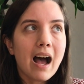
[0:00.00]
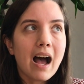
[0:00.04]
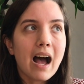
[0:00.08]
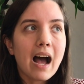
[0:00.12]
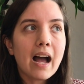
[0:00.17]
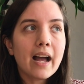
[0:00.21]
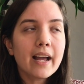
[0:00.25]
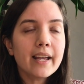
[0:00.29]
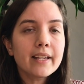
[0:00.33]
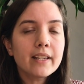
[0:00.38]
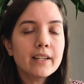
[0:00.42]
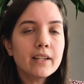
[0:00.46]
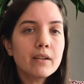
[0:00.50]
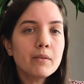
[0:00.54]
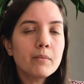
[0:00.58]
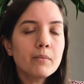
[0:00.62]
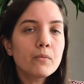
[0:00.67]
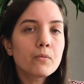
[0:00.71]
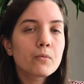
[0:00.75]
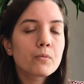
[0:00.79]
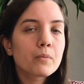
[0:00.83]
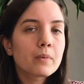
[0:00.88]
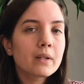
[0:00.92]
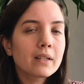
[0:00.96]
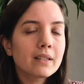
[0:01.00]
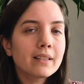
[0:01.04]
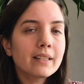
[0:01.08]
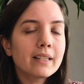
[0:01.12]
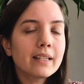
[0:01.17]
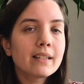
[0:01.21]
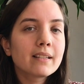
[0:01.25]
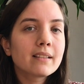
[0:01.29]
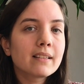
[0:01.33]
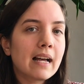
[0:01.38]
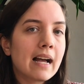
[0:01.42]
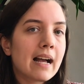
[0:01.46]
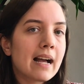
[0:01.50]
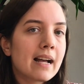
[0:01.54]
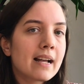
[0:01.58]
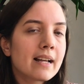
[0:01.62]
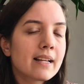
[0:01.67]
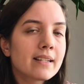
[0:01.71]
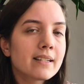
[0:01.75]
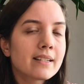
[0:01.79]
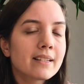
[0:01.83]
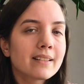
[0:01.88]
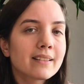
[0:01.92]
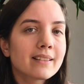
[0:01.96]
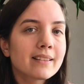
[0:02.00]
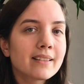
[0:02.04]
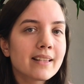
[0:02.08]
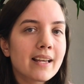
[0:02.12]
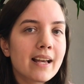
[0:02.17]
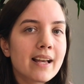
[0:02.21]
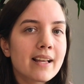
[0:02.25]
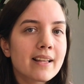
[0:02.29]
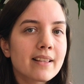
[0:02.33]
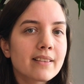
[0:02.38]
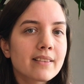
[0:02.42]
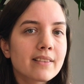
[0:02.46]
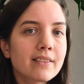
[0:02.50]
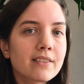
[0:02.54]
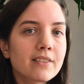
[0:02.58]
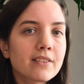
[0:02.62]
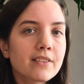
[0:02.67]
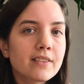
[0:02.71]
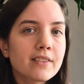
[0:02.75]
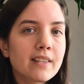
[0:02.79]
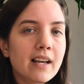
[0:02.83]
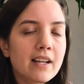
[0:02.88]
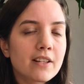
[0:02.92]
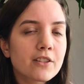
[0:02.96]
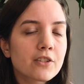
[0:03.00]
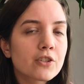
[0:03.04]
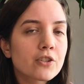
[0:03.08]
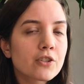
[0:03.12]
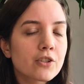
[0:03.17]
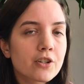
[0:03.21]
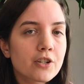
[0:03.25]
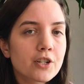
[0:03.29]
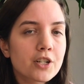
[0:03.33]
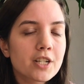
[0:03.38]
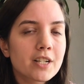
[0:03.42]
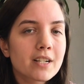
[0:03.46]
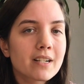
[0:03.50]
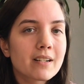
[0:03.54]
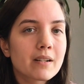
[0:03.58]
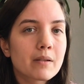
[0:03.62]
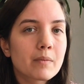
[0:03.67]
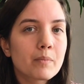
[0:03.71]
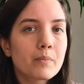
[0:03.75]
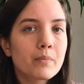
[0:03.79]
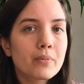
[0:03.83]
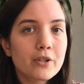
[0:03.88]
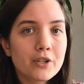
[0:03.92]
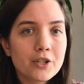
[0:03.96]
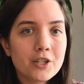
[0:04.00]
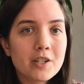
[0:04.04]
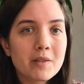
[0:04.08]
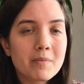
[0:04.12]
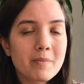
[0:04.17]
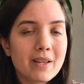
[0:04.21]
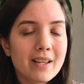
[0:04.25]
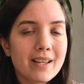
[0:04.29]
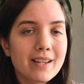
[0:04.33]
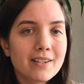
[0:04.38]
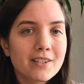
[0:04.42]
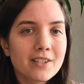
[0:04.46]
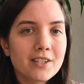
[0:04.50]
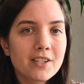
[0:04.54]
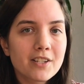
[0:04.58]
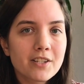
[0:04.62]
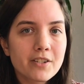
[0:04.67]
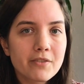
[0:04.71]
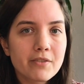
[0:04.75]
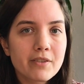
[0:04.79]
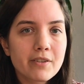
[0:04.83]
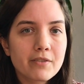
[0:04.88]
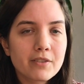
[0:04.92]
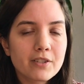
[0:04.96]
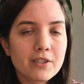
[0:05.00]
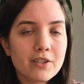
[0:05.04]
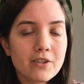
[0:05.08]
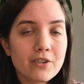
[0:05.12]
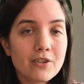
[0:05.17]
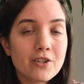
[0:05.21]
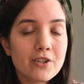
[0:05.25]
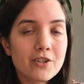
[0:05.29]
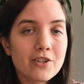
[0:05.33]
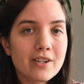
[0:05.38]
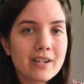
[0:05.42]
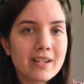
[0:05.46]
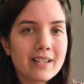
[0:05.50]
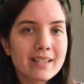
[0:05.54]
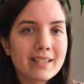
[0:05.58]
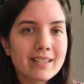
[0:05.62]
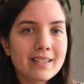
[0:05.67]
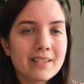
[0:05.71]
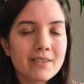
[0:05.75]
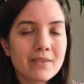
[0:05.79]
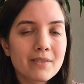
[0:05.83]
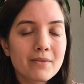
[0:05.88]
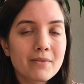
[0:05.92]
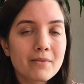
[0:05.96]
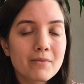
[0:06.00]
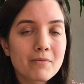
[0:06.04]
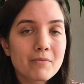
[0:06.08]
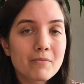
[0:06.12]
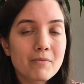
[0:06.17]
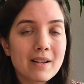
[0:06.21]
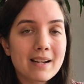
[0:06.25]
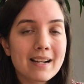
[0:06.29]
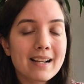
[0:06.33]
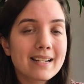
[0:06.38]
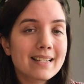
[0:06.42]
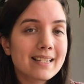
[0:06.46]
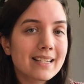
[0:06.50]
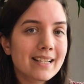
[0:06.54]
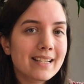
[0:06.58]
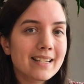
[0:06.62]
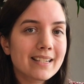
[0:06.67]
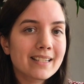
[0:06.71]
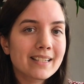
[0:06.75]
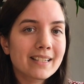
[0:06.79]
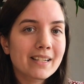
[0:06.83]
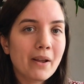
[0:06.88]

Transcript: I am really glad that that surgeon pushed me to do those surgeries when I did.